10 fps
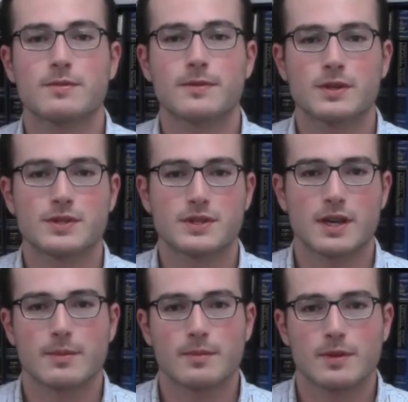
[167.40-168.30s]
the first
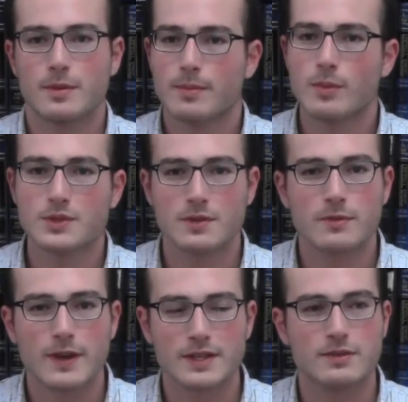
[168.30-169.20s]
step. The most
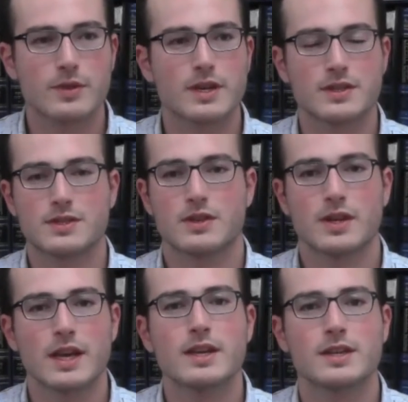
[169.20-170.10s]
effective way to
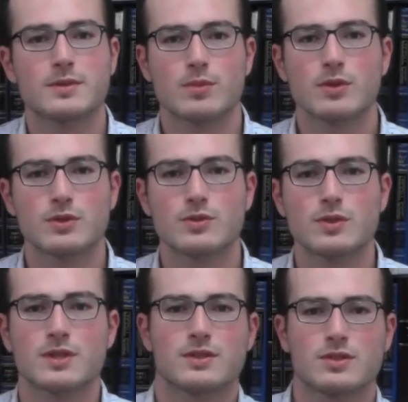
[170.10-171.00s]
start any
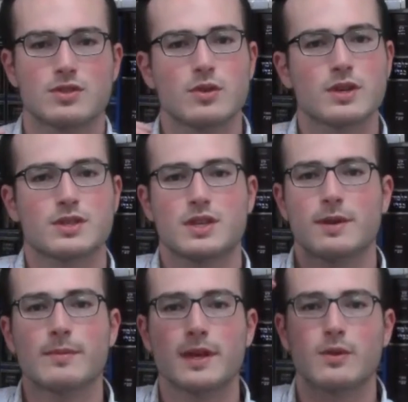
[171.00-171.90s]
Hitbodedut is to show
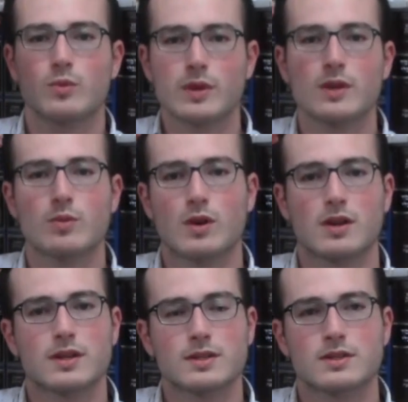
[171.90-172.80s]
Hashem that we
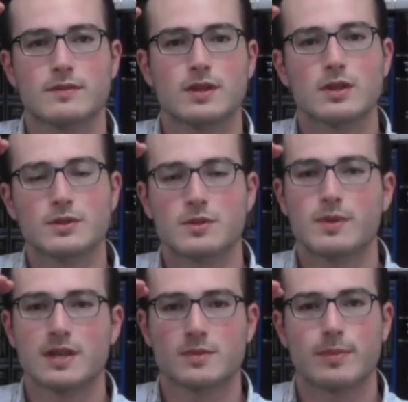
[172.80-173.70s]
want our tefillot to
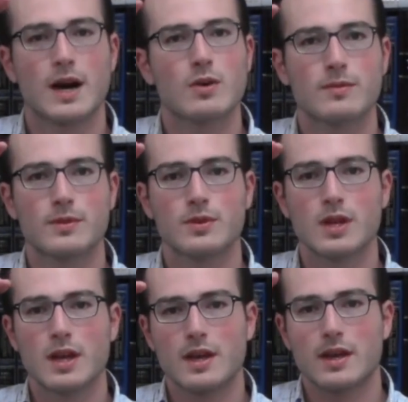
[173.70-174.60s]
be as
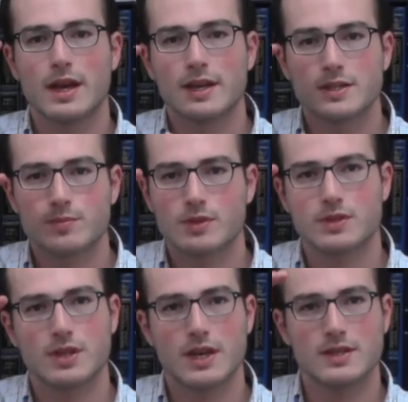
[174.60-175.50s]
powerful and as
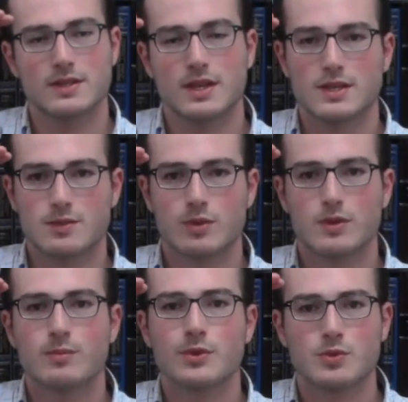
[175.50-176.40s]
precise as
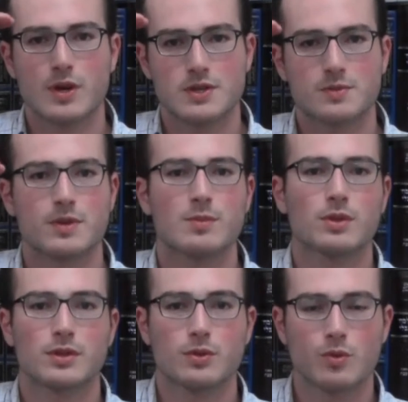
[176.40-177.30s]
what the most righteous
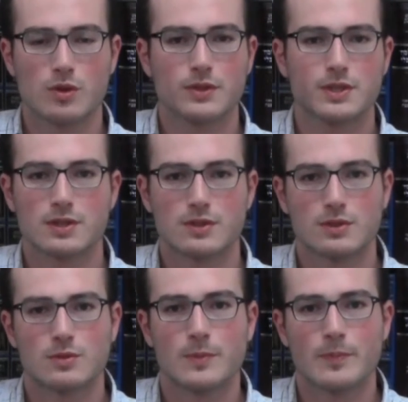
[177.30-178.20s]
people in the world can
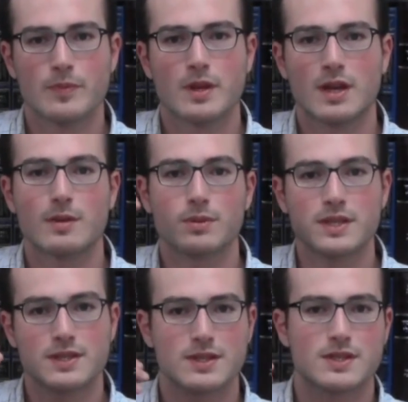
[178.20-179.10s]
do. And
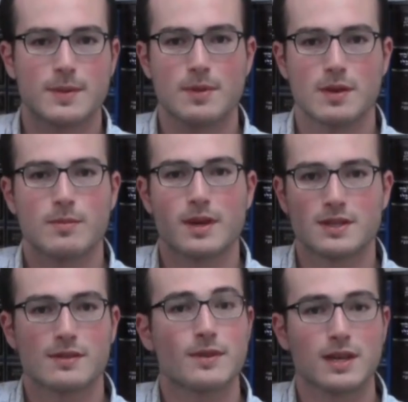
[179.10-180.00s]
please accept them
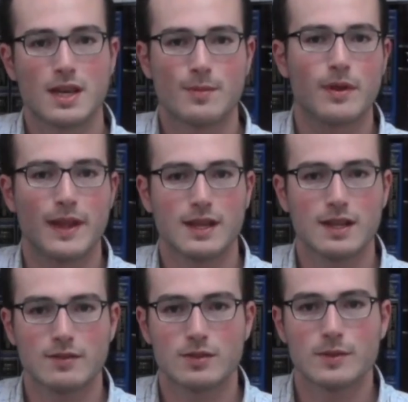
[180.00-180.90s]
as if they came on that
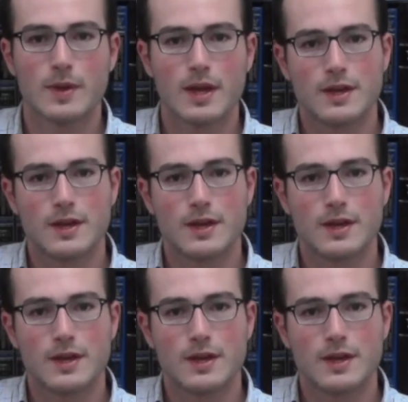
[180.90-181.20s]
level.